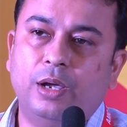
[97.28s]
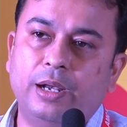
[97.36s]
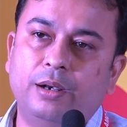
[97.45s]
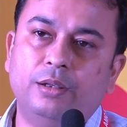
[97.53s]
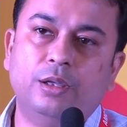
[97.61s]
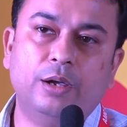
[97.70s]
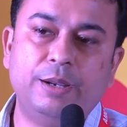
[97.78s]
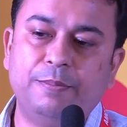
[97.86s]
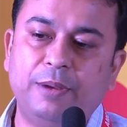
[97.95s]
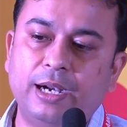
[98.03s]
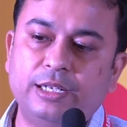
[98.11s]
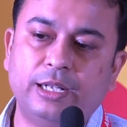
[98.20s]
And the
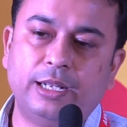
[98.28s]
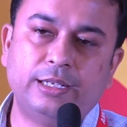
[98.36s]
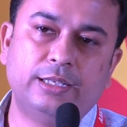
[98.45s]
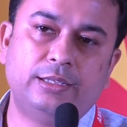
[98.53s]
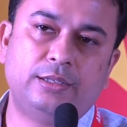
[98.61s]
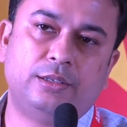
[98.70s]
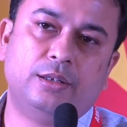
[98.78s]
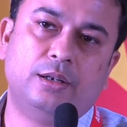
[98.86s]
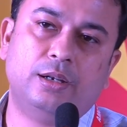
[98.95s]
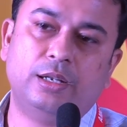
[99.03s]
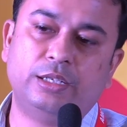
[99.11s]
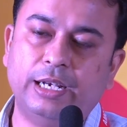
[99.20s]
implant
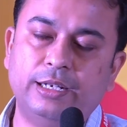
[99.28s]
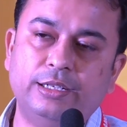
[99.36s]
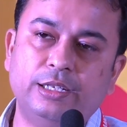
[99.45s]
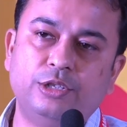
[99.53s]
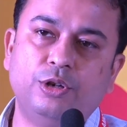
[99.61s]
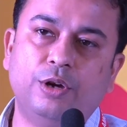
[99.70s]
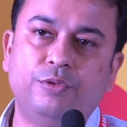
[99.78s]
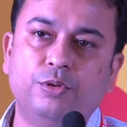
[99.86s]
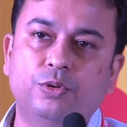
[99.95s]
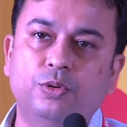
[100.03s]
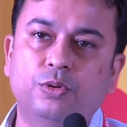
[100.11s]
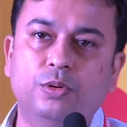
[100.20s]
challenges, you have
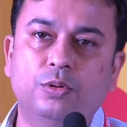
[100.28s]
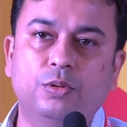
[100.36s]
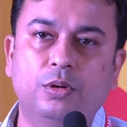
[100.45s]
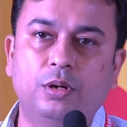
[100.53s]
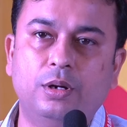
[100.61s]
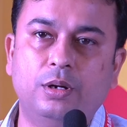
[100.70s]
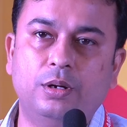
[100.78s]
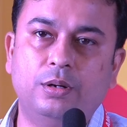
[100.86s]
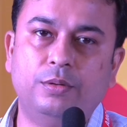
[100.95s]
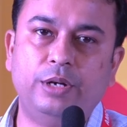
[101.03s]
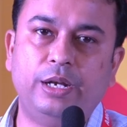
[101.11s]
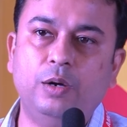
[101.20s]

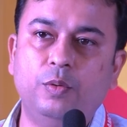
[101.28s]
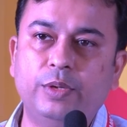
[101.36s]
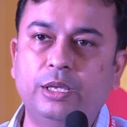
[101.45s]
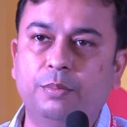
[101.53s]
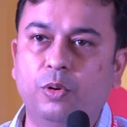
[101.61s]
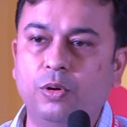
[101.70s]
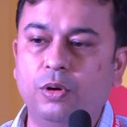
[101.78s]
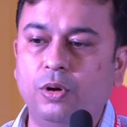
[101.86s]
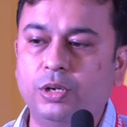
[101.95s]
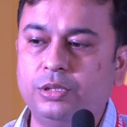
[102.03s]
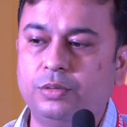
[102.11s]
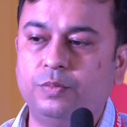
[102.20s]
to deal with the bone
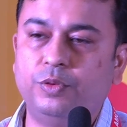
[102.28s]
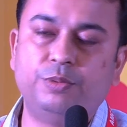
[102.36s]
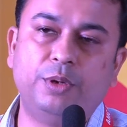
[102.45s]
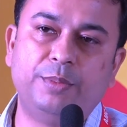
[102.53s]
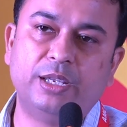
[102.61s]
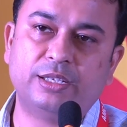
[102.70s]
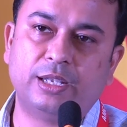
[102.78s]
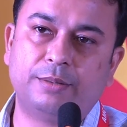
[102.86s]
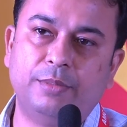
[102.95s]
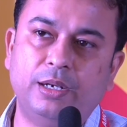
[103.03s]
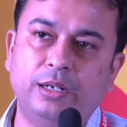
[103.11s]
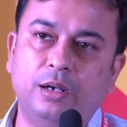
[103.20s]
loss, which may be a
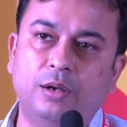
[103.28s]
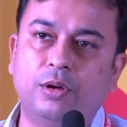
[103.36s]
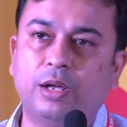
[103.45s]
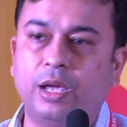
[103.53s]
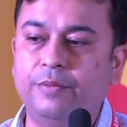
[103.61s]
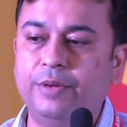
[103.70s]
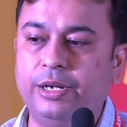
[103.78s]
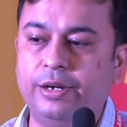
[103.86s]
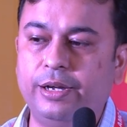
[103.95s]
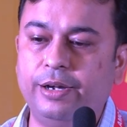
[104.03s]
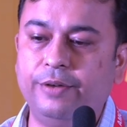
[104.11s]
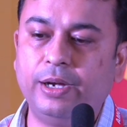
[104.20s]
segmental or a
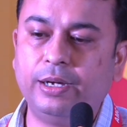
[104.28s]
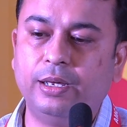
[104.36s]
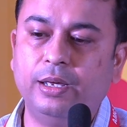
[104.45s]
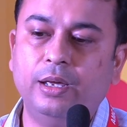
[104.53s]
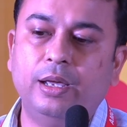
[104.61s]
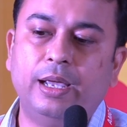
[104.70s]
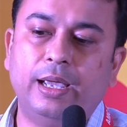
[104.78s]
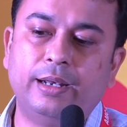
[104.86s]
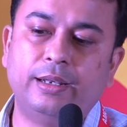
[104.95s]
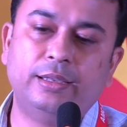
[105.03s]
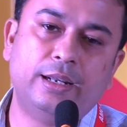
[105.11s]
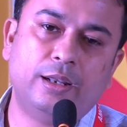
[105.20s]
cavitary defect.
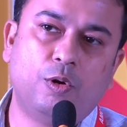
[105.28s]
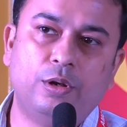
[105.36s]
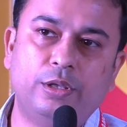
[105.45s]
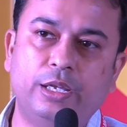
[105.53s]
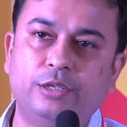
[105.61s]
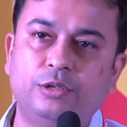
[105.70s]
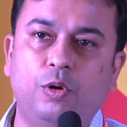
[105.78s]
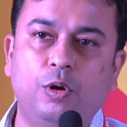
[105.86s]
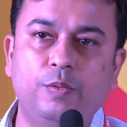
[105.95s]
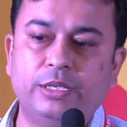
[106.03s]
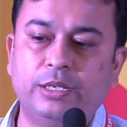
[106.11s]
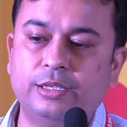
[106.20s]
And then there is
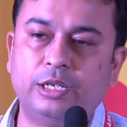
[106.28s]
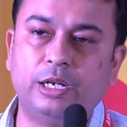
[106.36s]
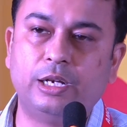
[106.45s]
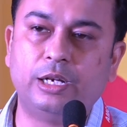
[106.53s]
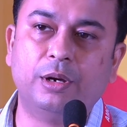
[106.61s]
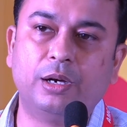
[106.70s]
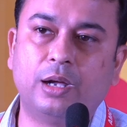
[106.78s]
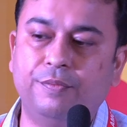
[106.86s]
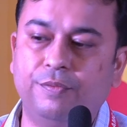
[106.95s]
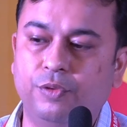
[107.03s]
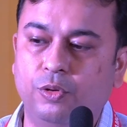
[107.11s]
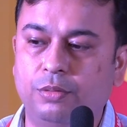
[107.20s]
always an unstable
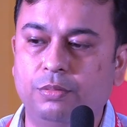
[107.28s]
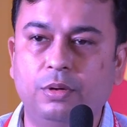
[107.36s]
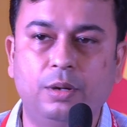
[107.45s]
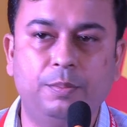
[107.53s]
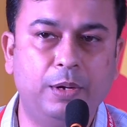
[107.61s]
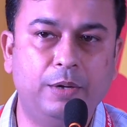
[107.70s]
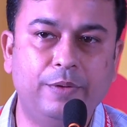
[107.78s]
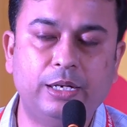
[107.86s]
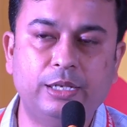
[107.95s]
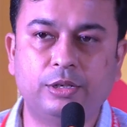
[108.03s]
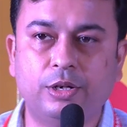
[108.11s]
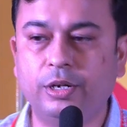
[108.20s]
cup floor, a
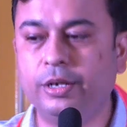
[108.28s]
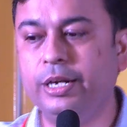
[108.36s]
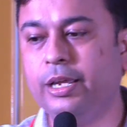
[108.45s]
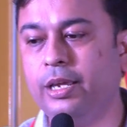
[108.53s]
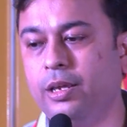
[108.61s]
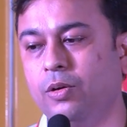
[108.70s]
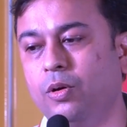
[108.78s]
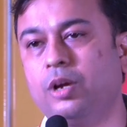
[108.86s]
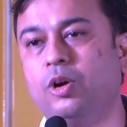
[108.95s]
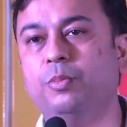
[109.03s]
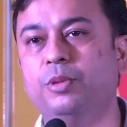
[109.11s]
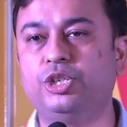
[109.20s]
pelvic discontinuity or
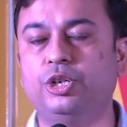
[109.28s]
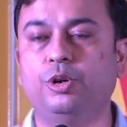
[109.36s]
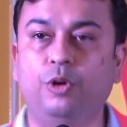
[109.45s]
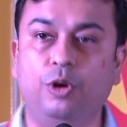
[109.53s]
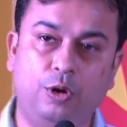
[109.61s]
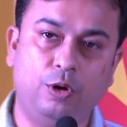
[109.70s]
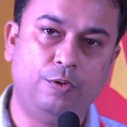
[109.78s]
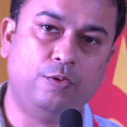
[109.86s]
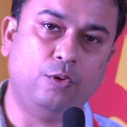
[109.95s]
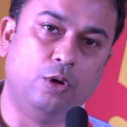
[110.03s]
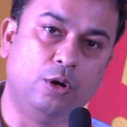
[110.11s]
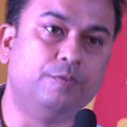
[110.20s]
a combination
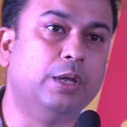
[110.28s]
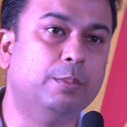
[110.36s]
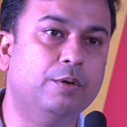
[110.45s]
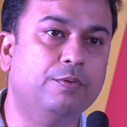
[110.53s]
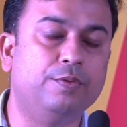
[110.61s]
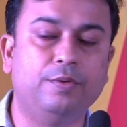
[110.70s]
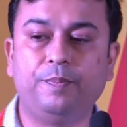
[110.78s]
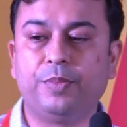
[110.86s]
of all of the above.